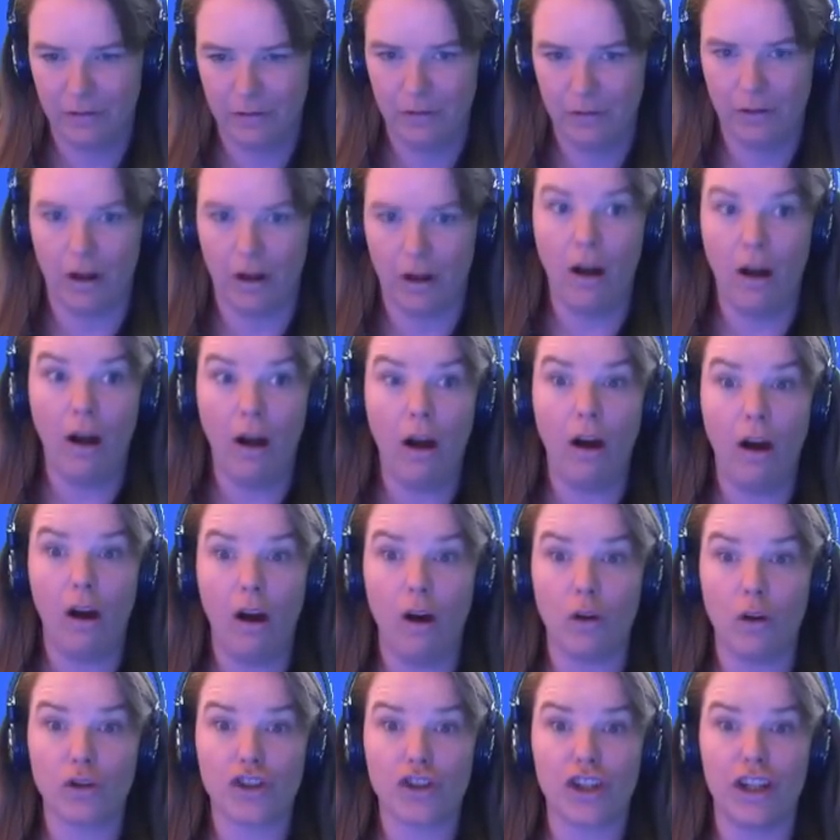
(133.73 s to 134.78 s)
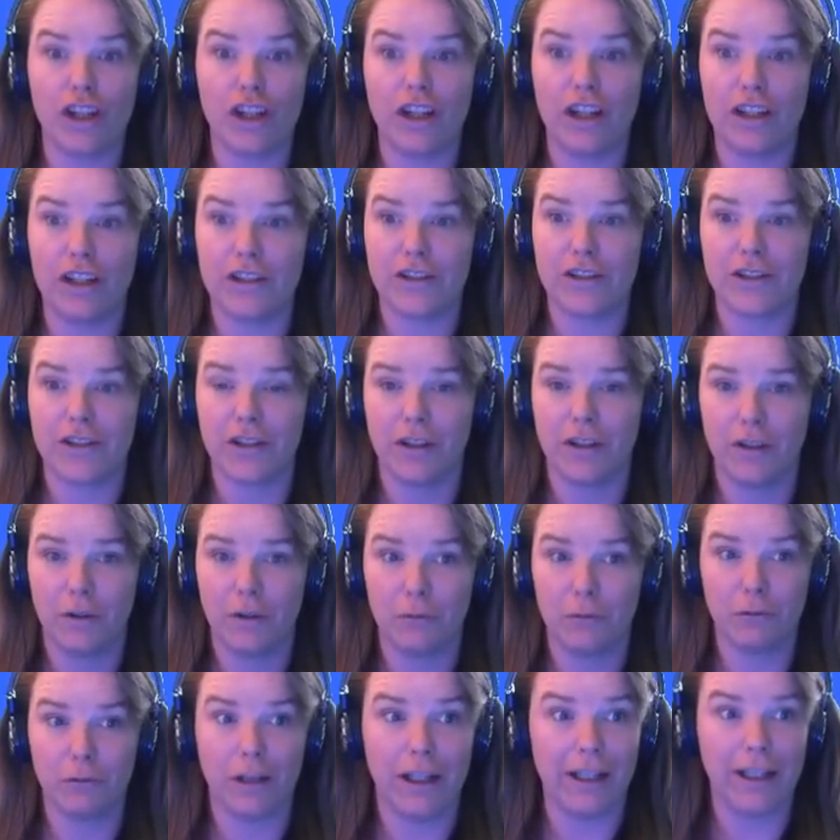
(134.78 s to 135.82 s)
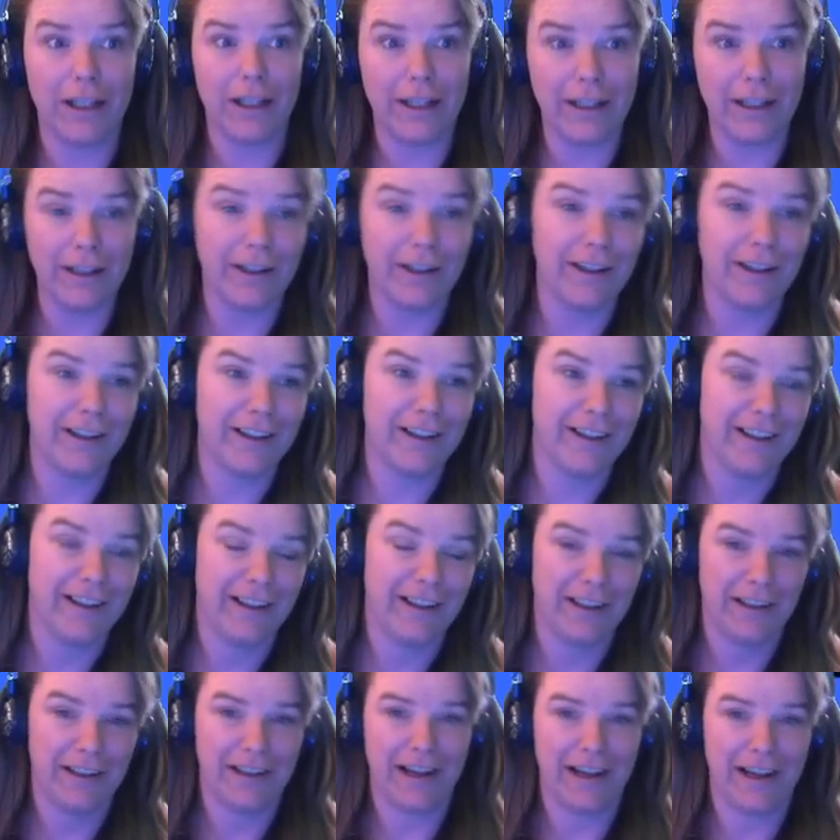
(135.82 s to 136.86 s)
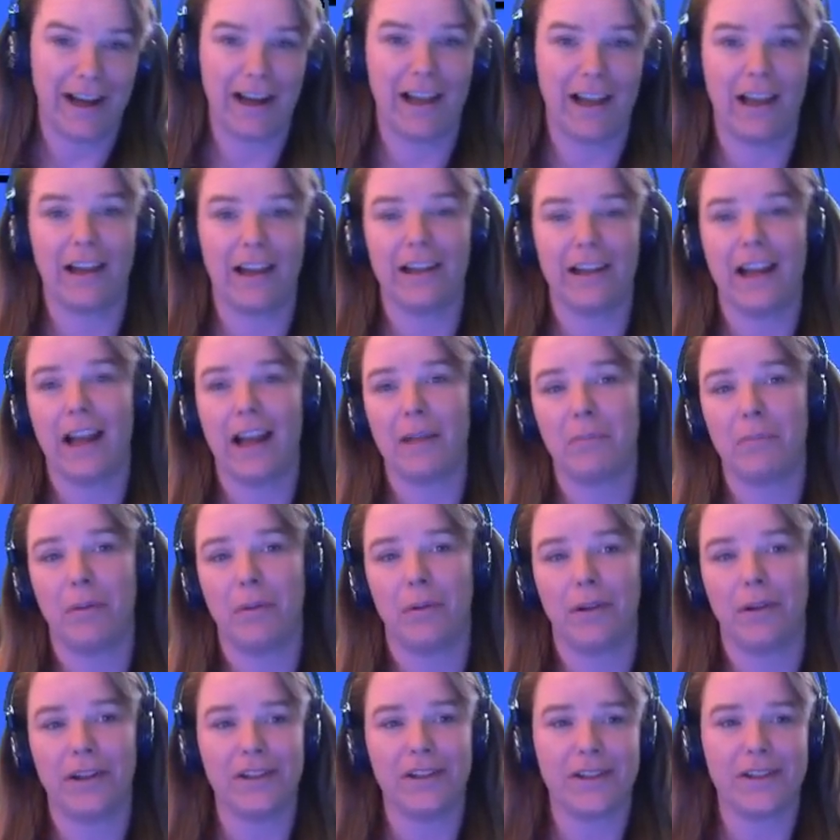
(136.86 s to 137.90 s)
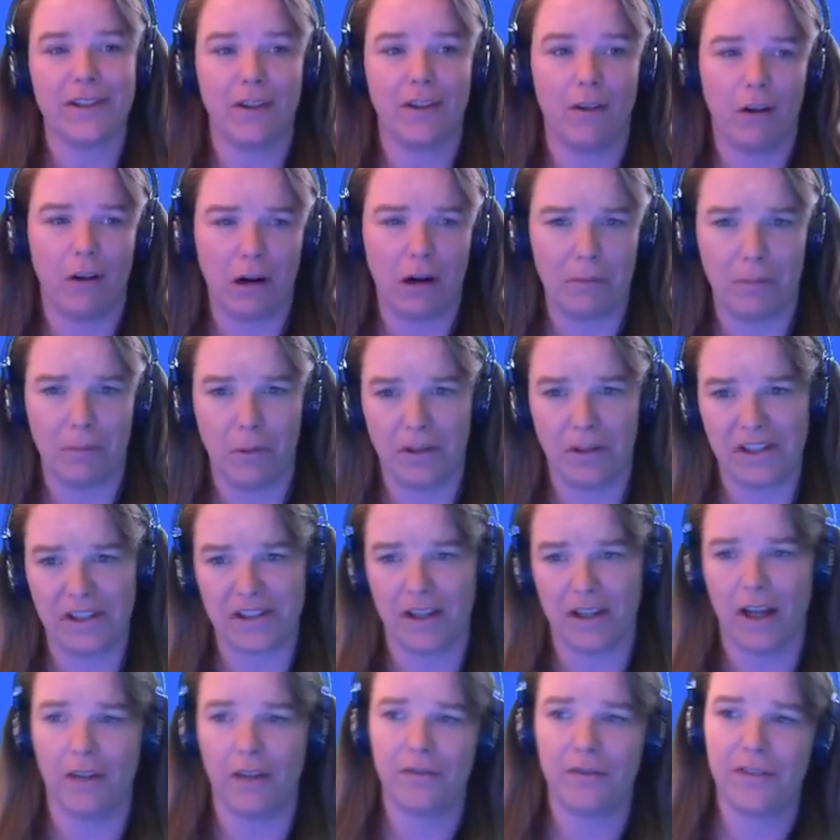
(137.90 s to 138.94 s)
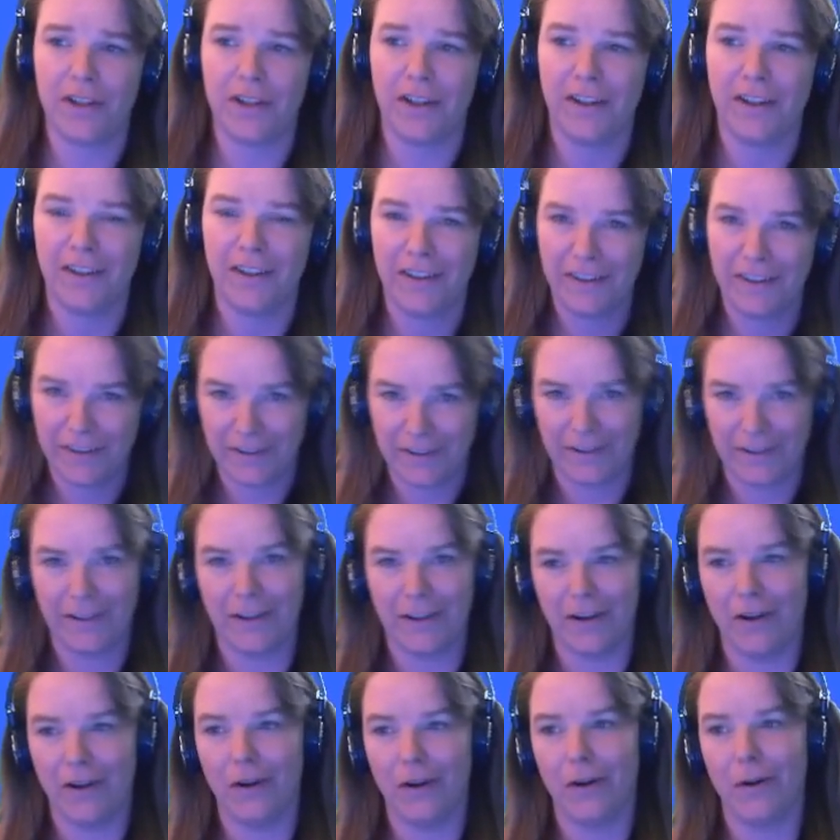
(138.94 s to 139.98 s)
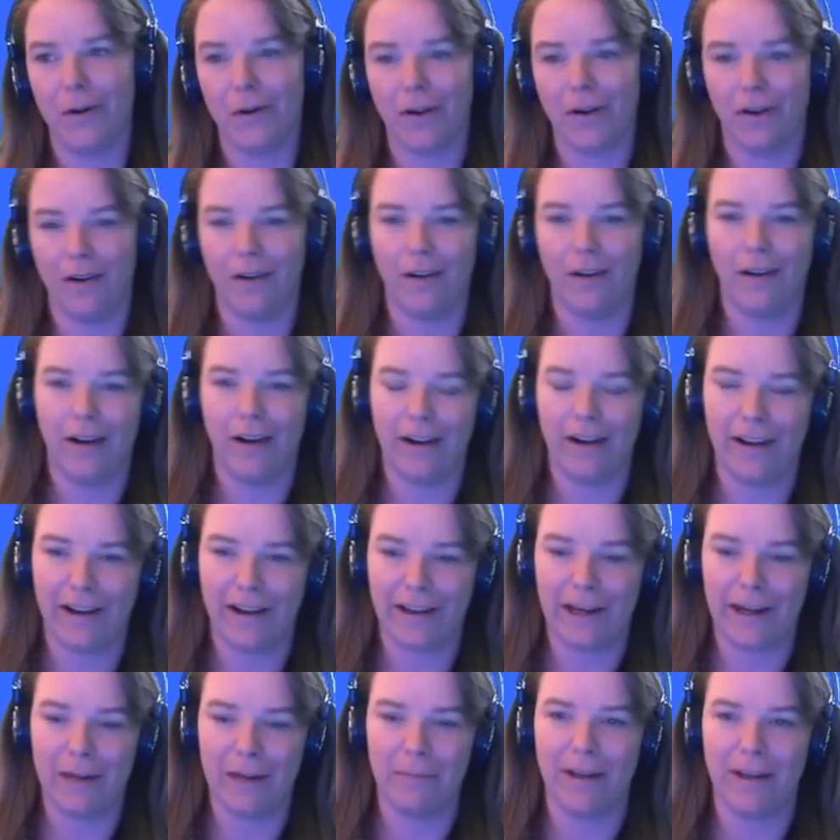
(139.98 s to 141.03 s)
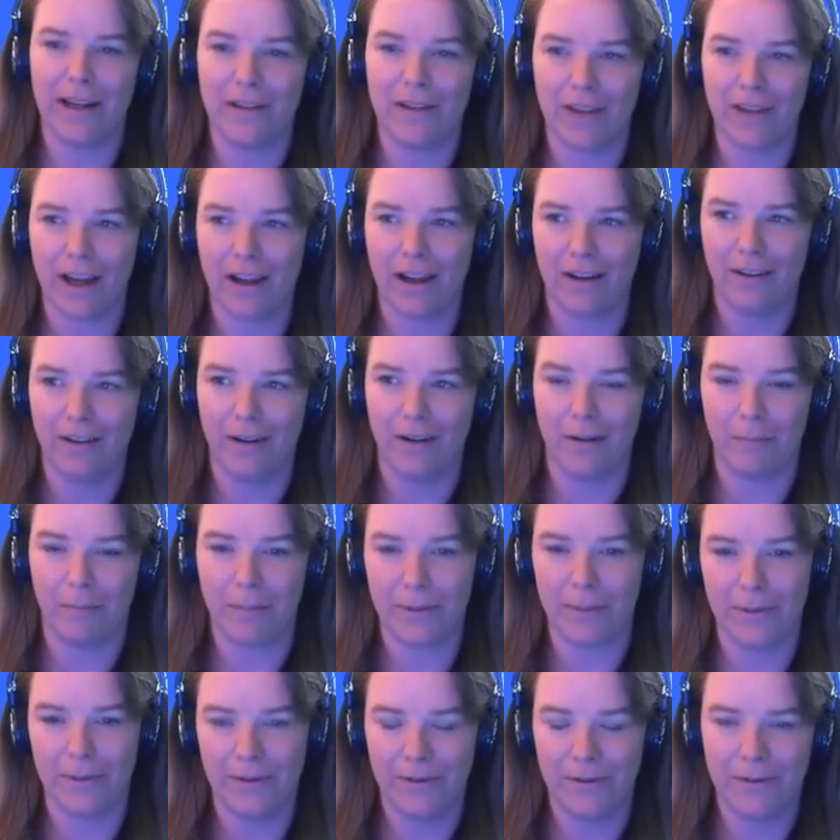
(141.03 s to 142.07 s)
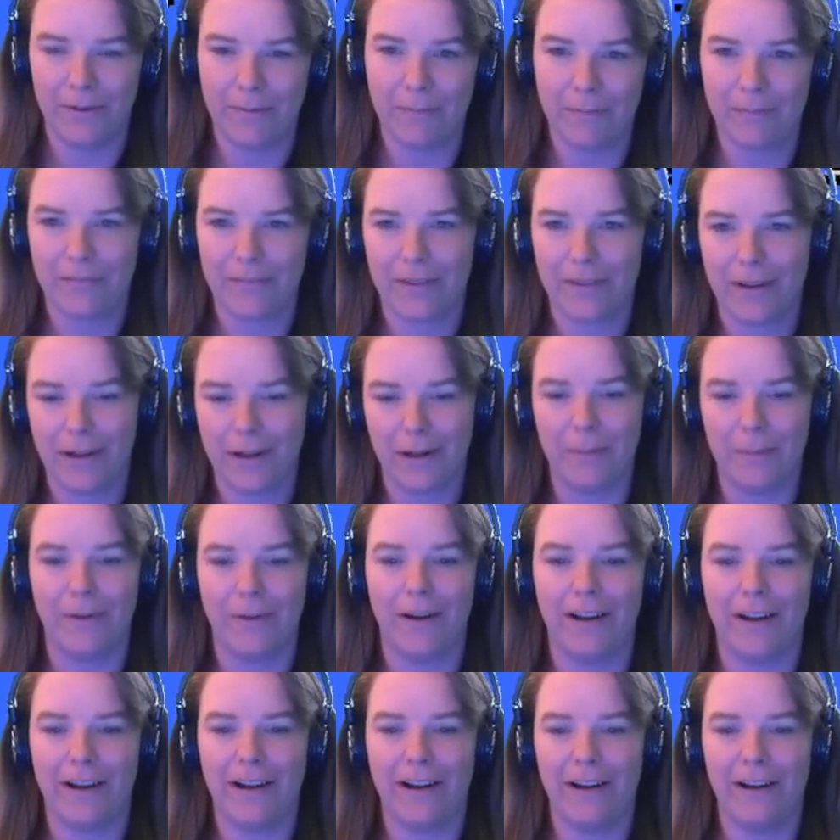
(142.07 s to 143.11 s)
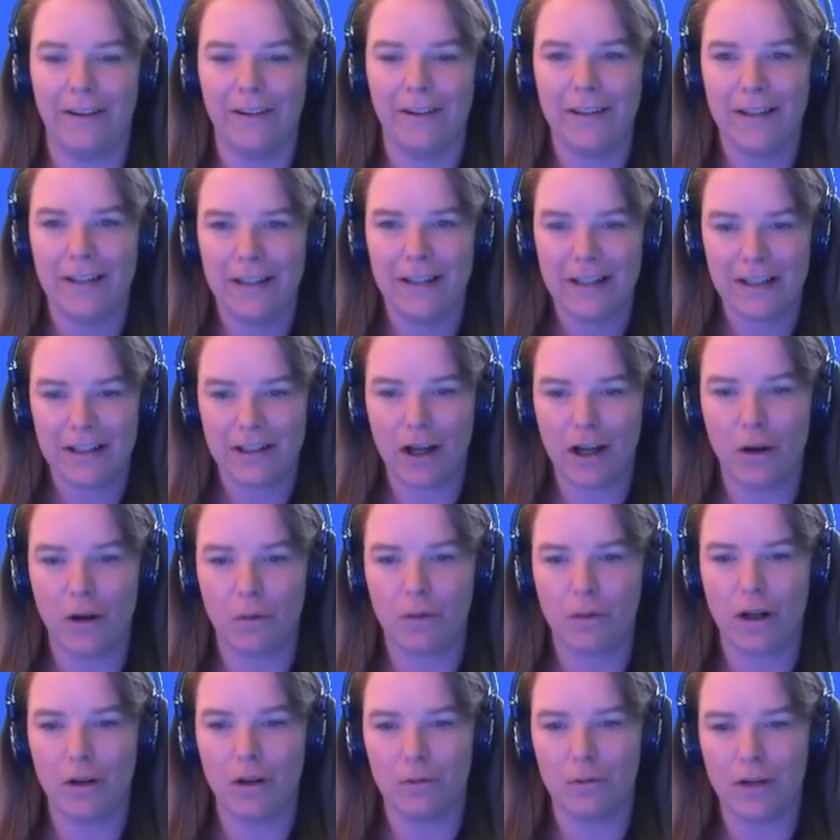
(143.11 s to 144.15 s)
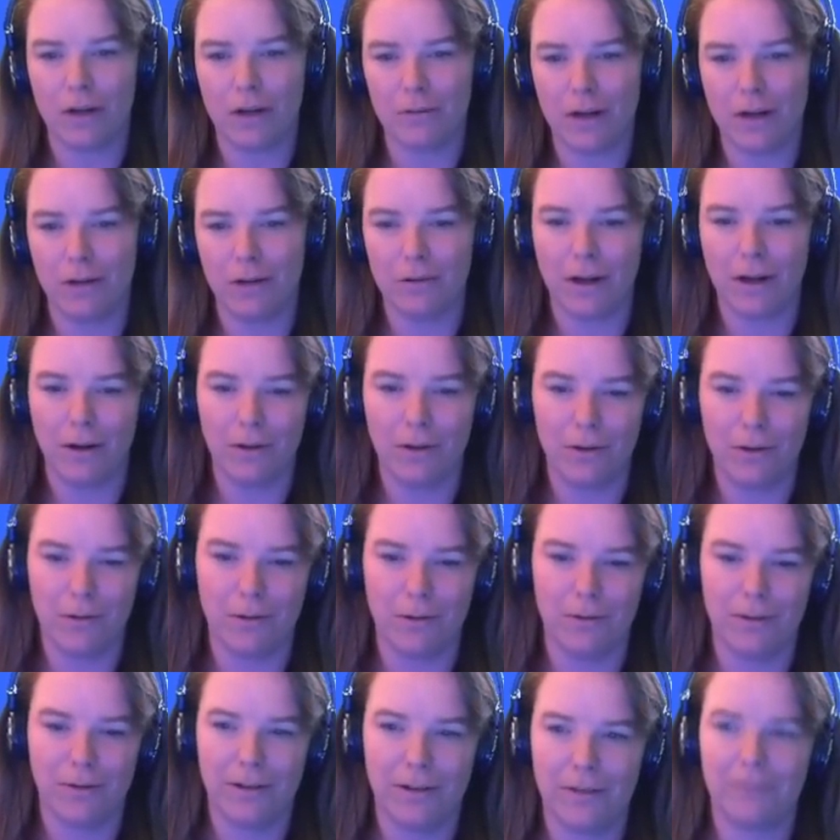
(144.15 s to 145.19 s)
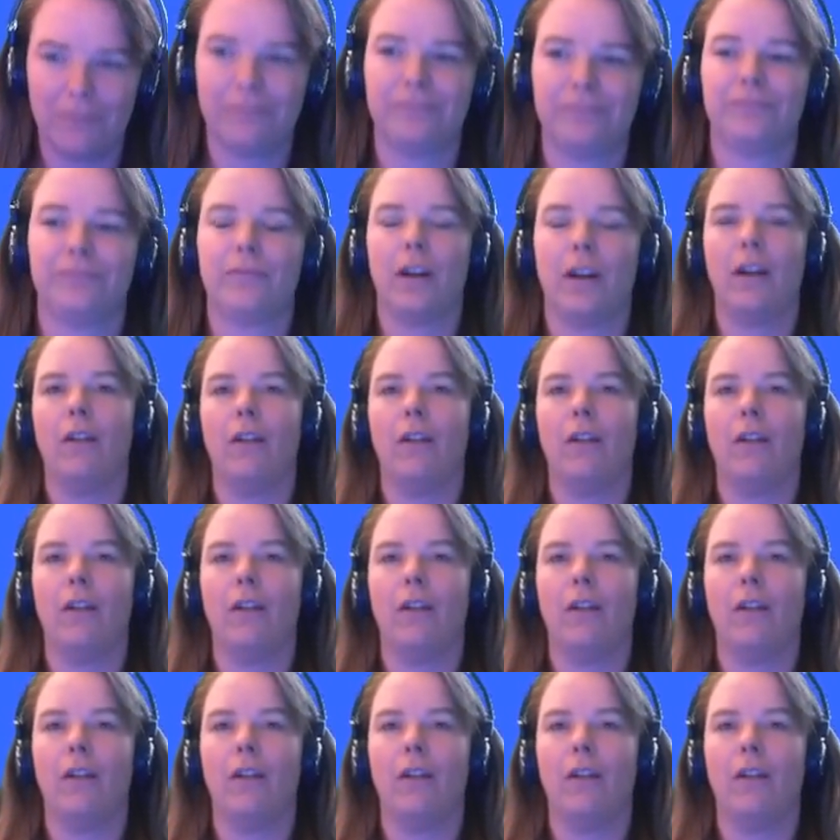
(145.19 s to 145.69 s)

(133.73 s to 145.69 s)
Oh, shiz! Really? I got like nine points, part points left. Oh, God. I can't believe he got up. Come on now. Go, go, go, go, go! Oh,